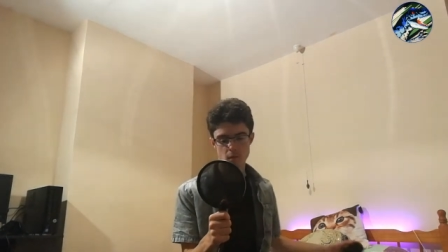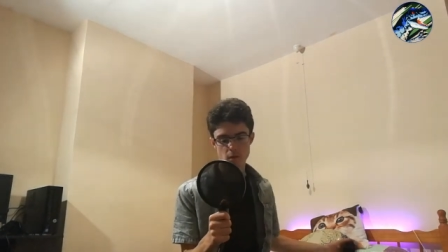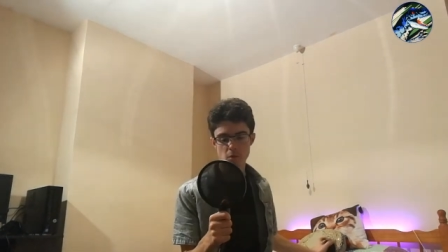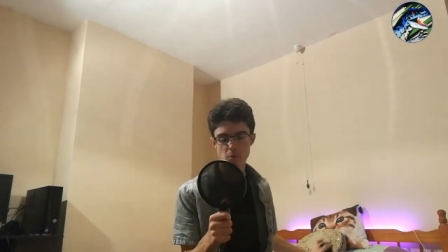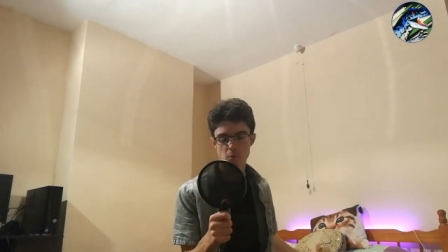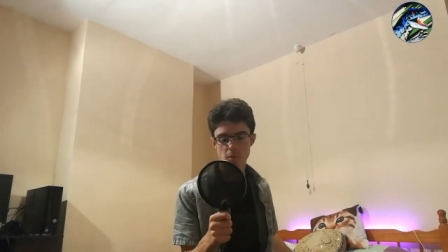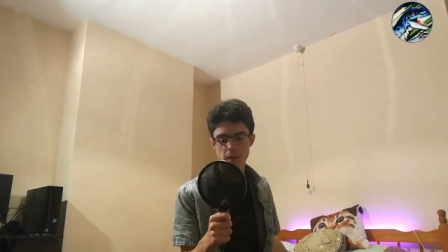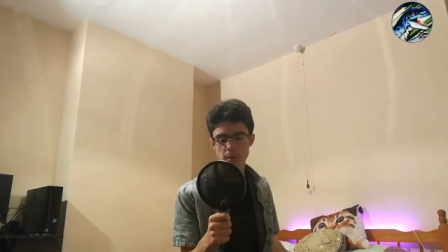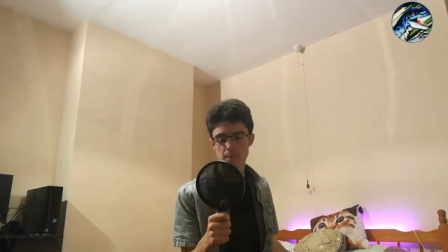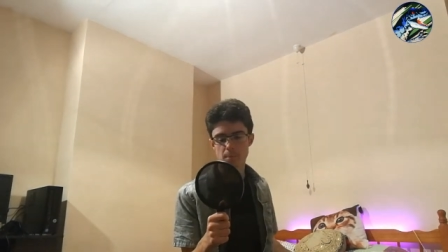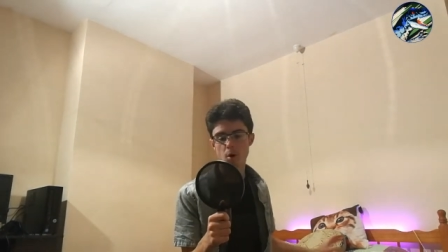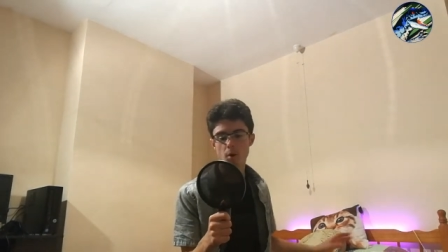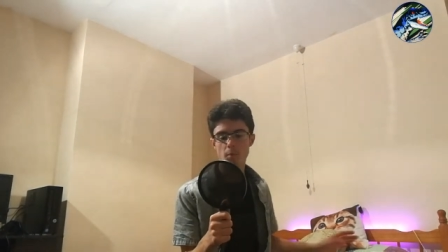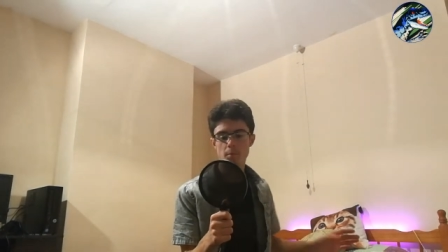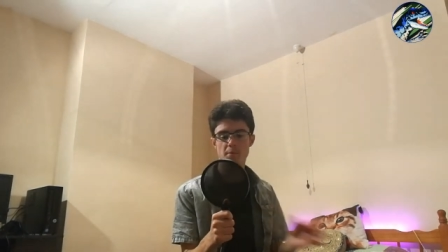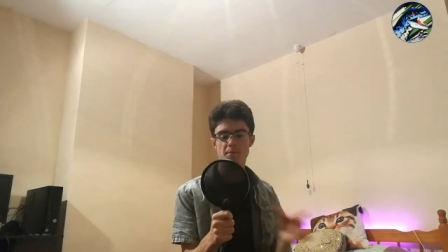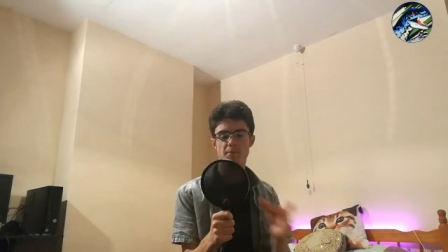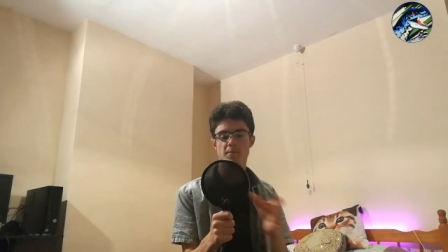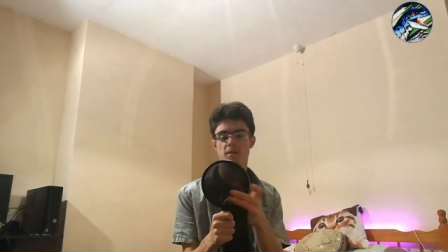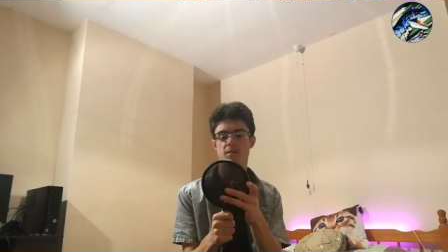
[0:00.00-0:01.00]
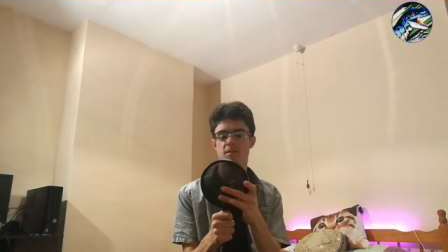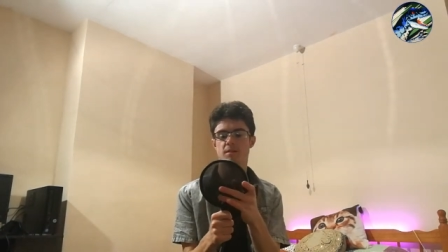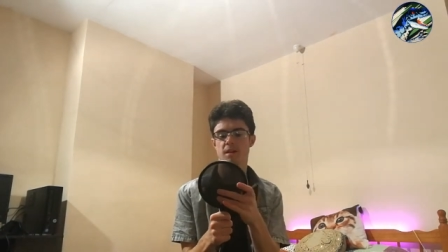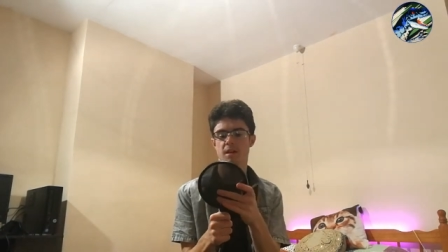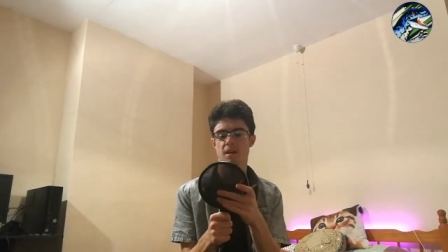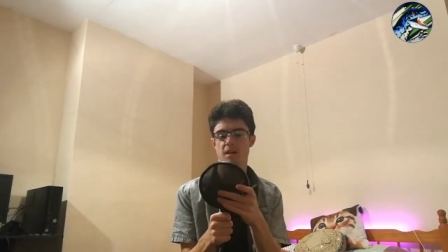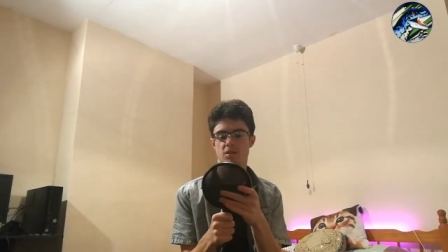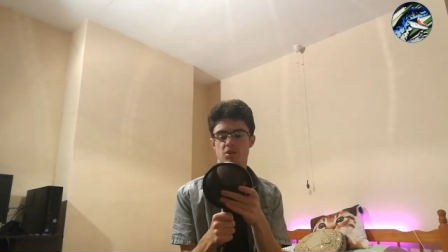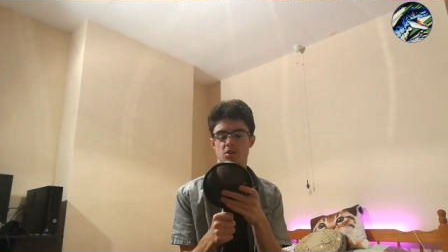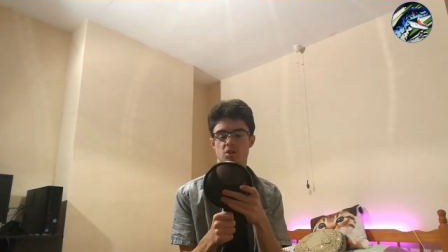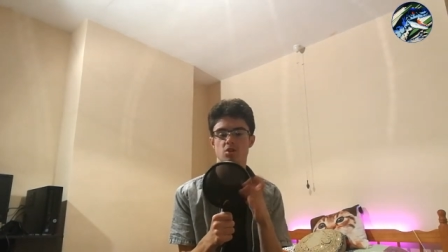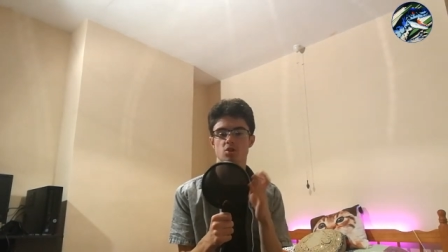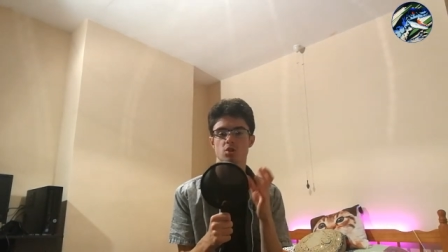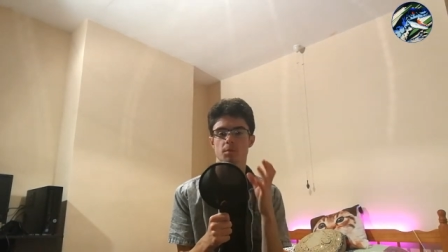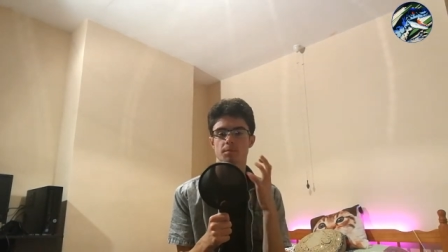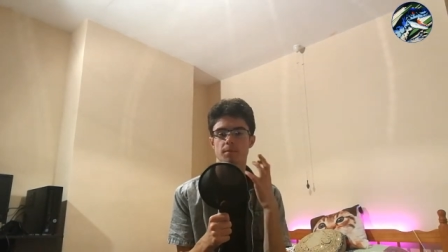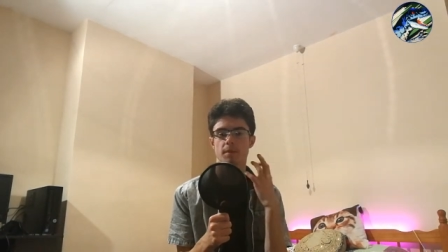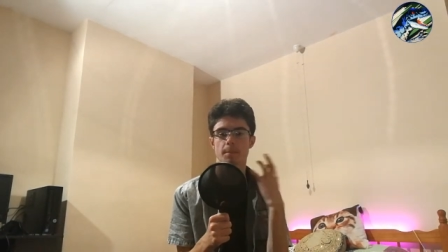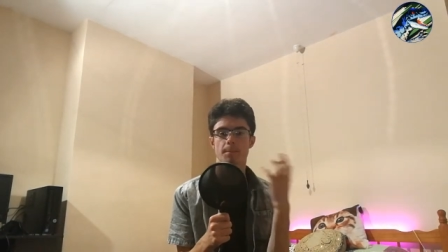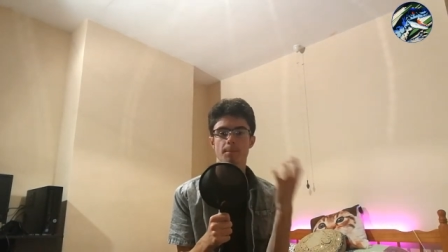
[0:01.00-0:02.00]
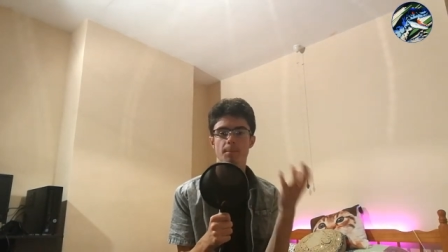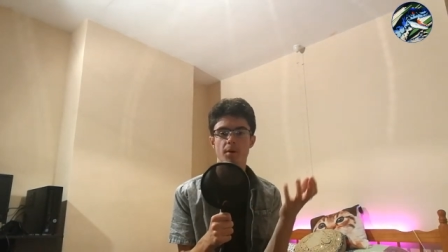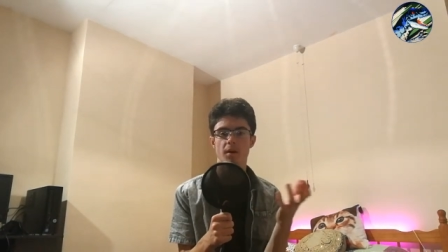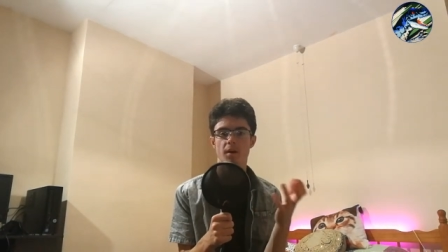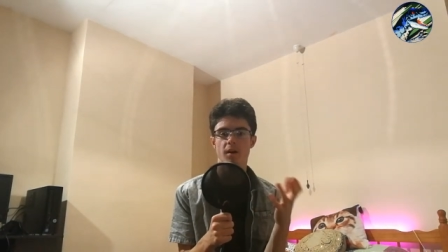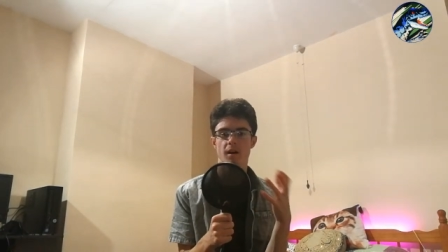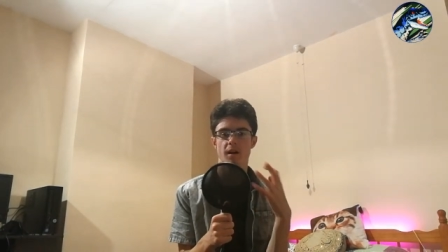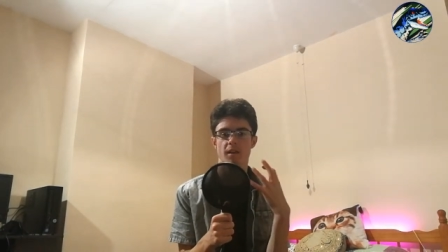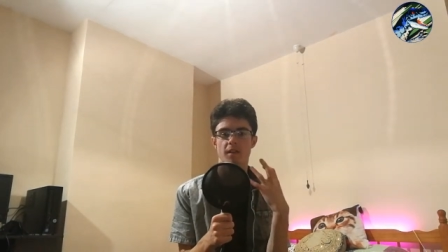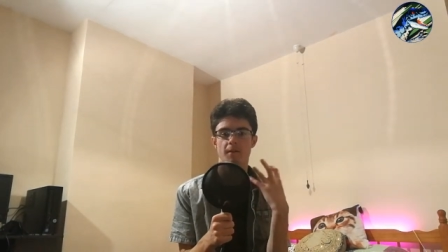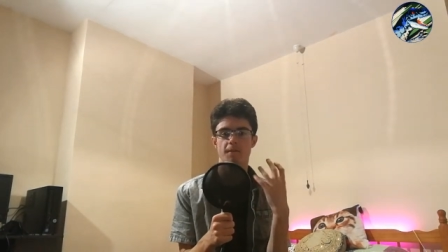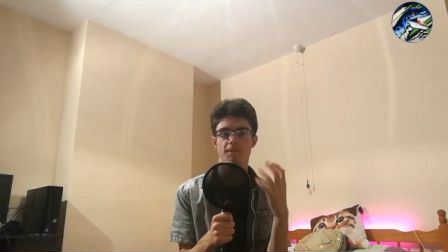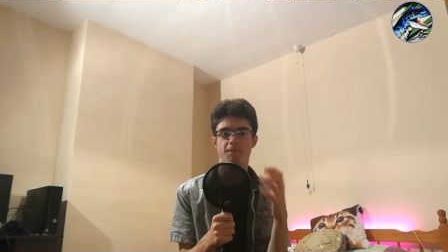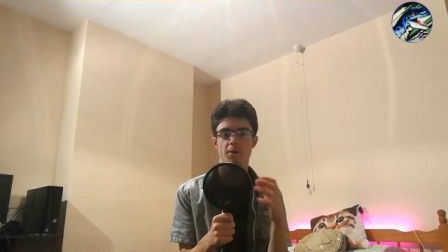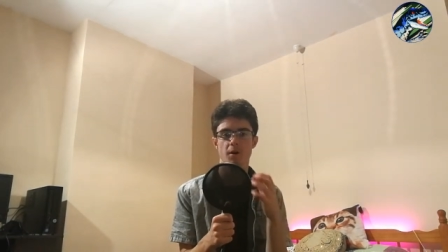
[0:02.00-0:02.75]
Well the pop filter is to stop the p and the